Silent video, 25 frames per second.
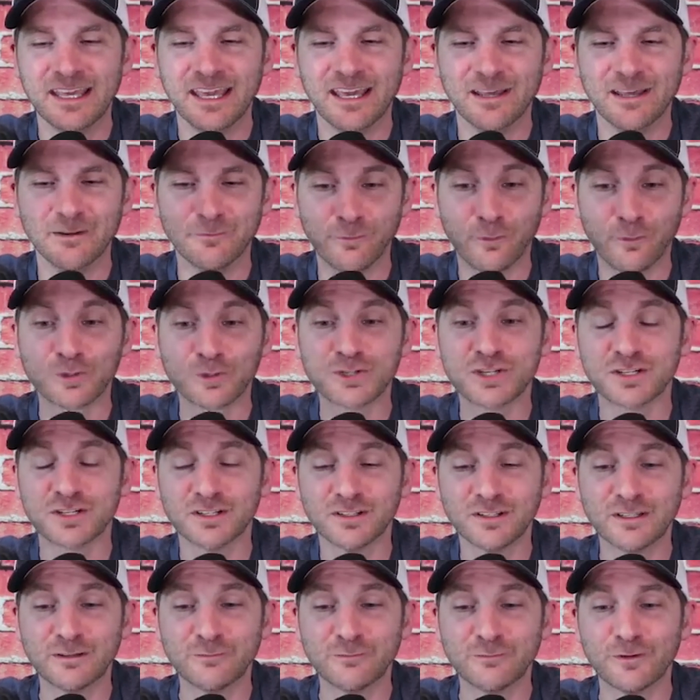And
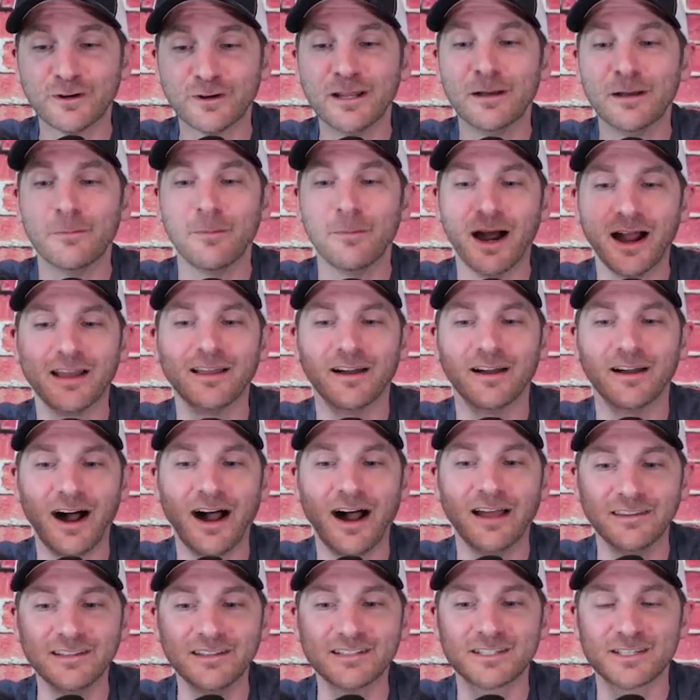fortunately for him, I
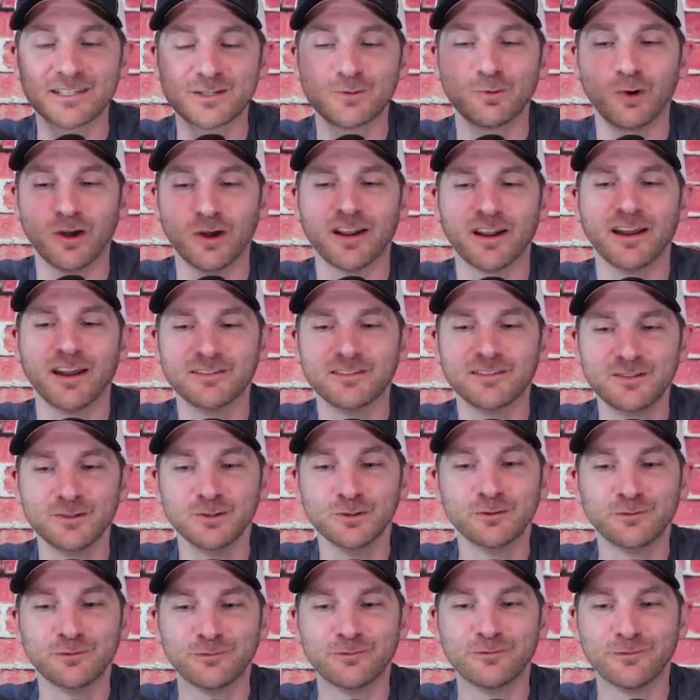this is what I
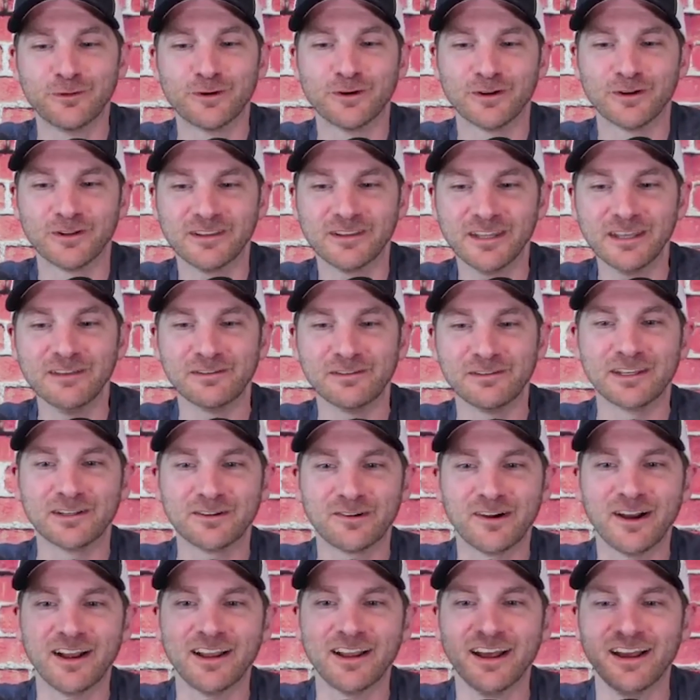do for a living,
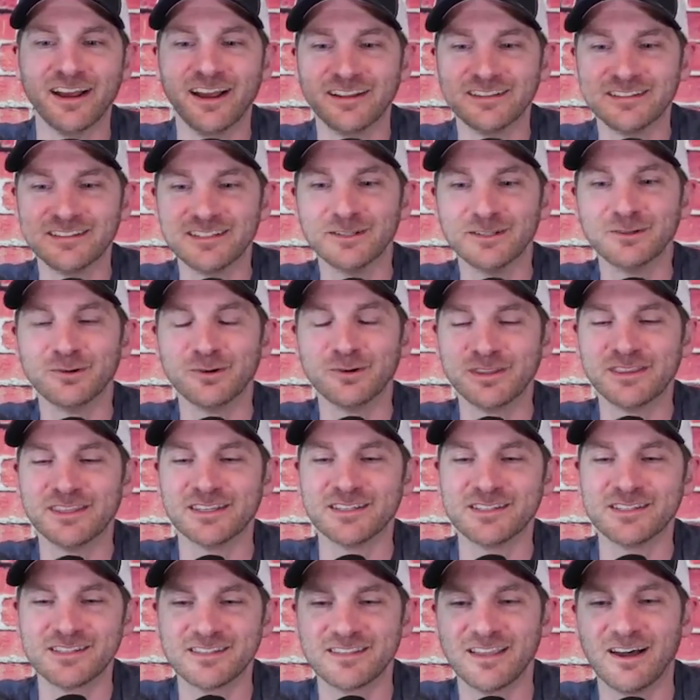right? I deal with
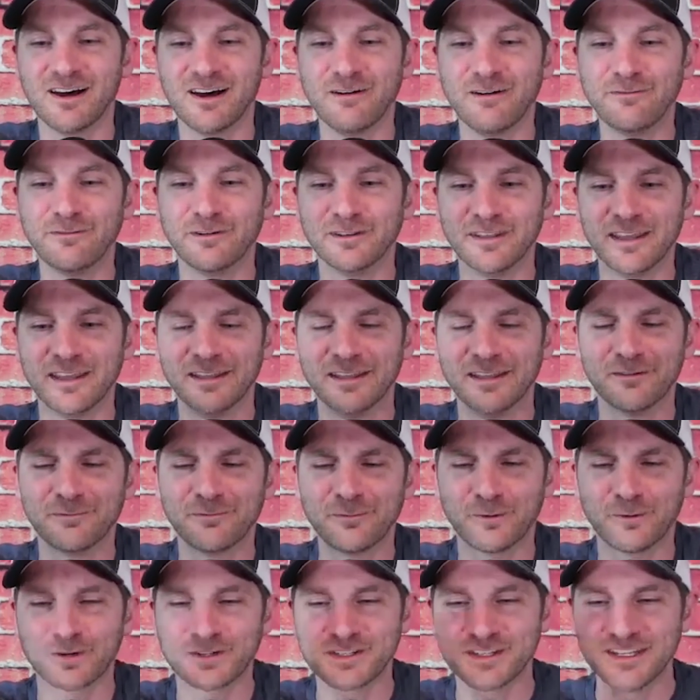this stuff, and
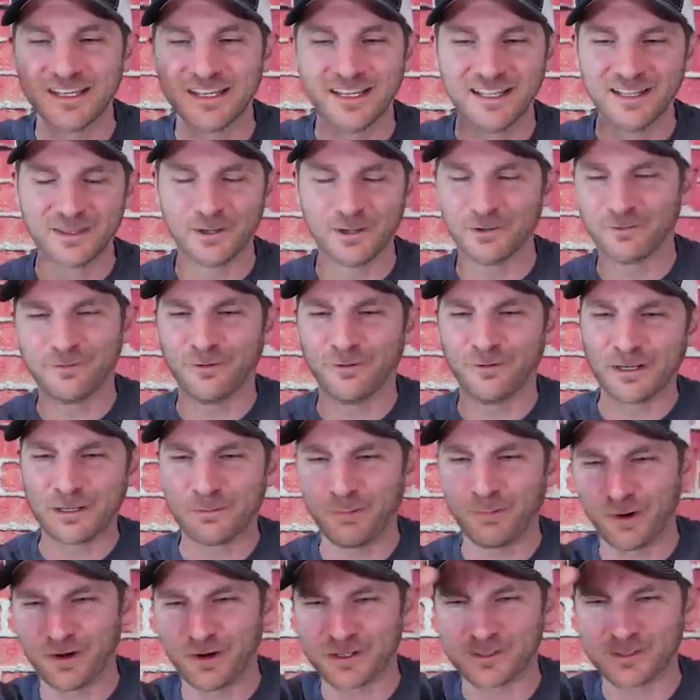of course, the funny
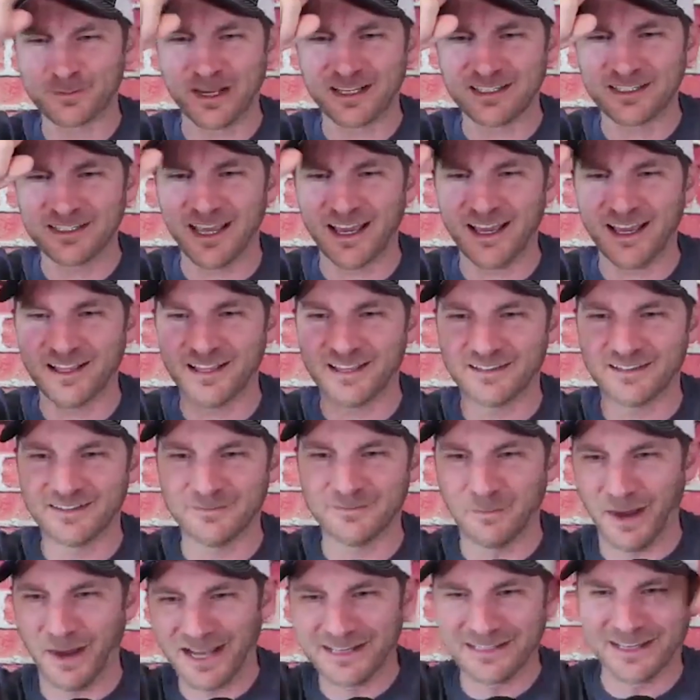part is my
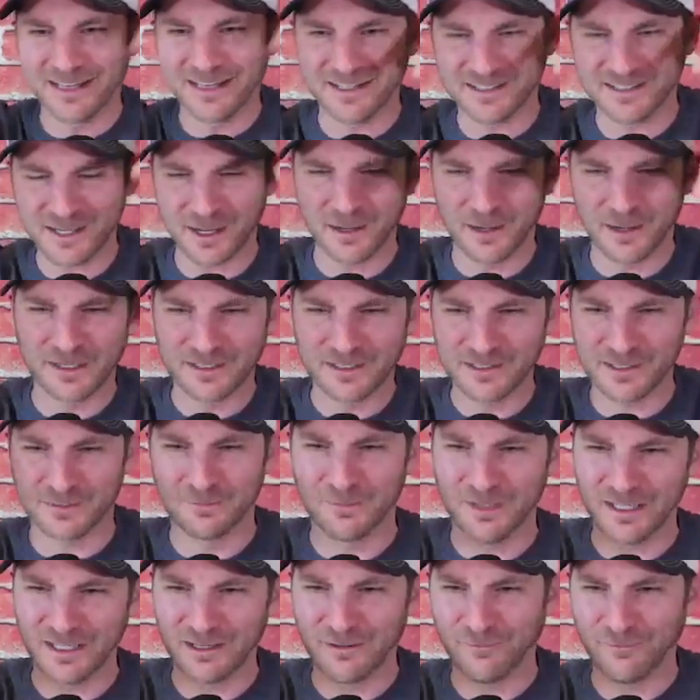dad's coming to
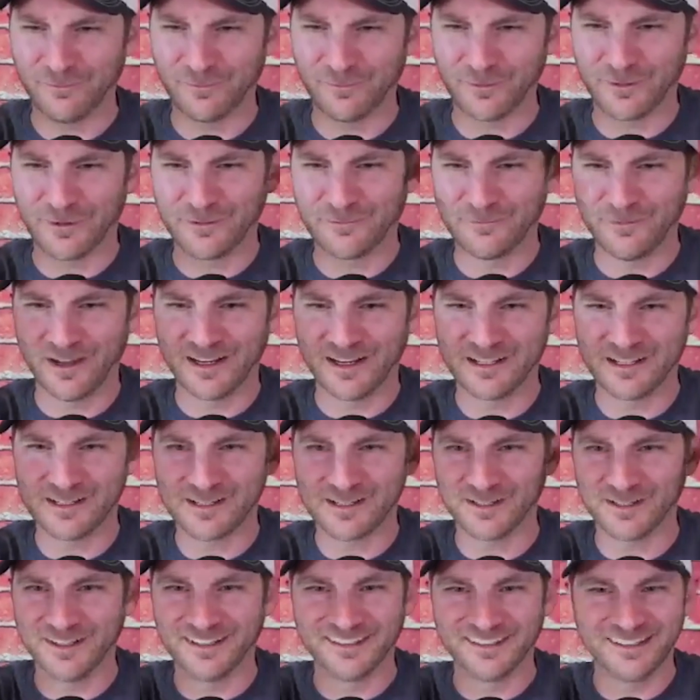me for
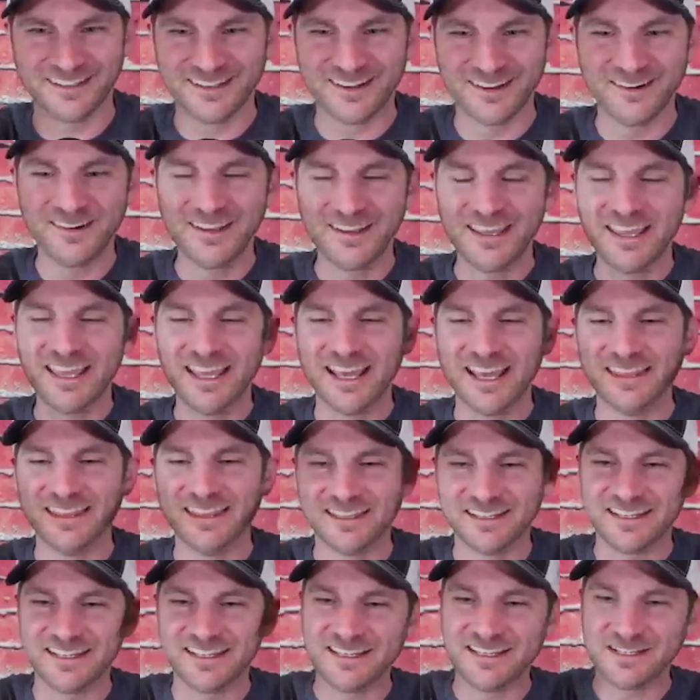advice, and
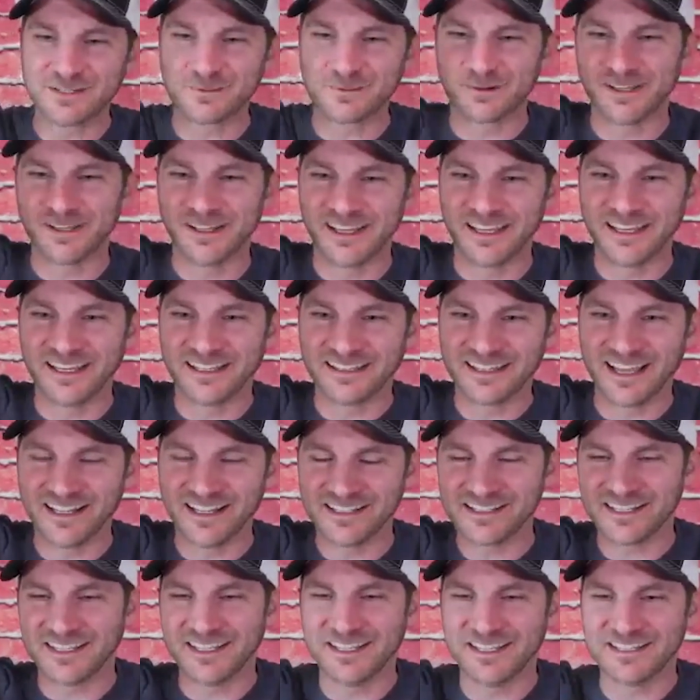then he's relaying
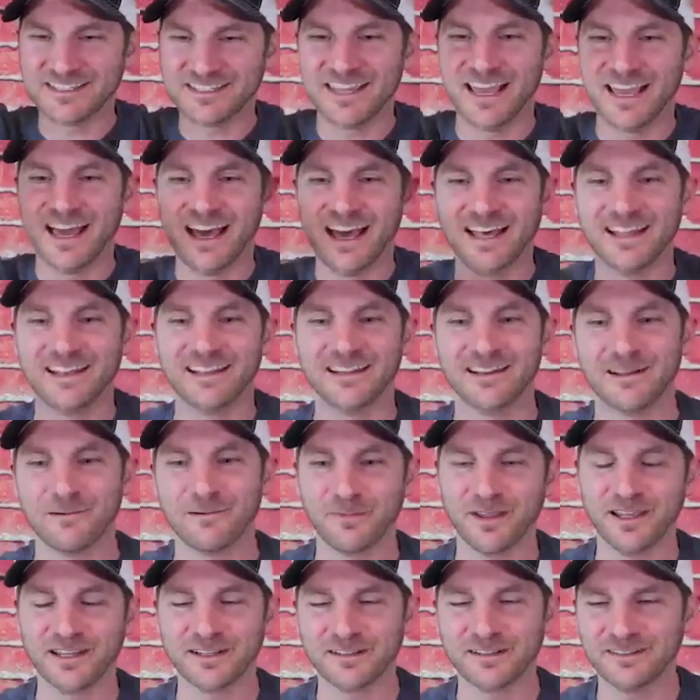that to his dad, and
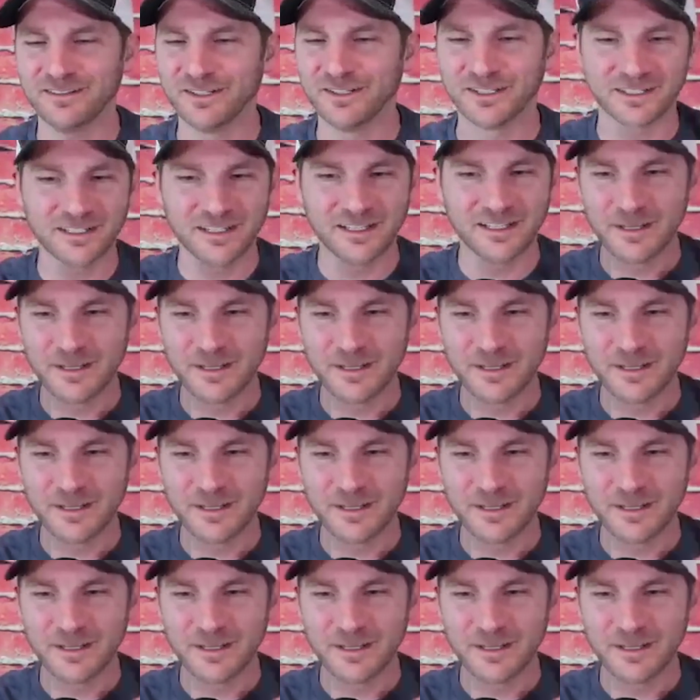I'm like, look,